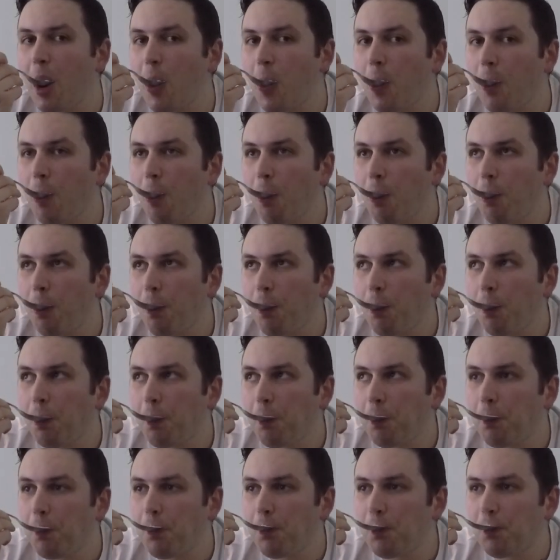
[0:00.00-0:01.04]

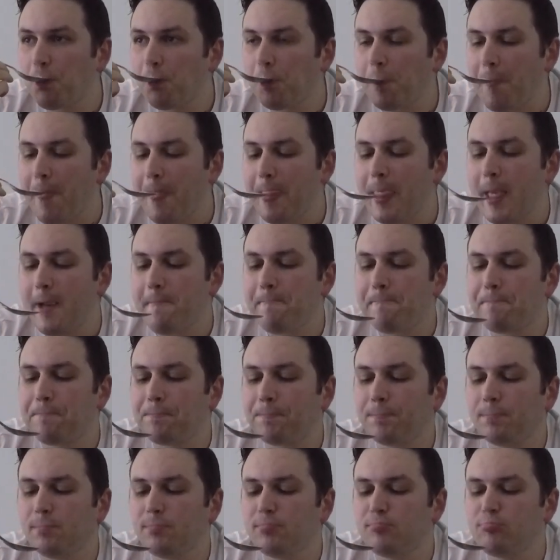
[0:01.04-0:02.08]

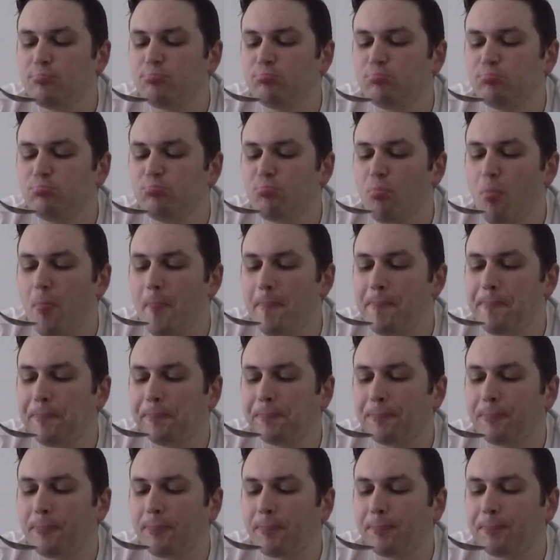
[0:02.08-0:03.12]

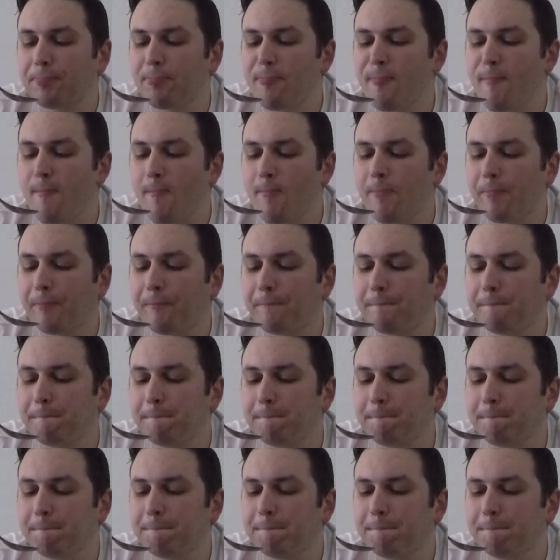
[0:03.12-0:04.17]

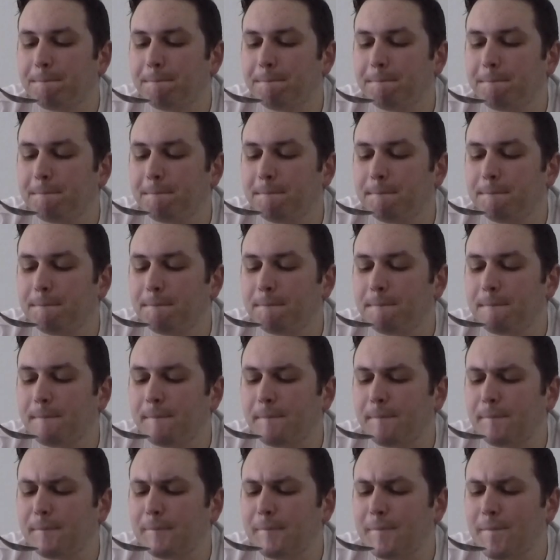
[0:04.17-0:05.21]

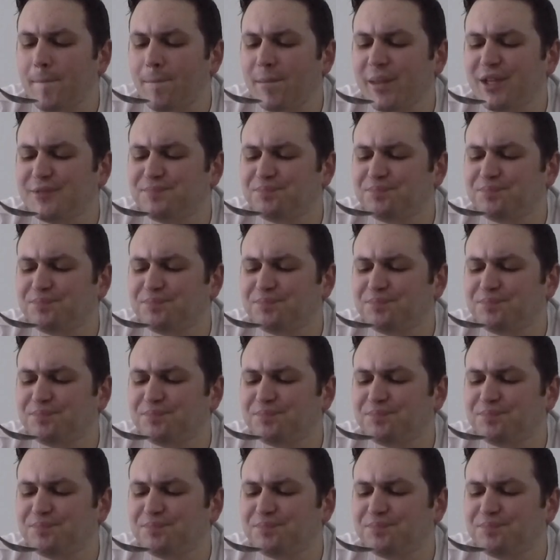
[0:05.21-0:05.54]
Nothing is said.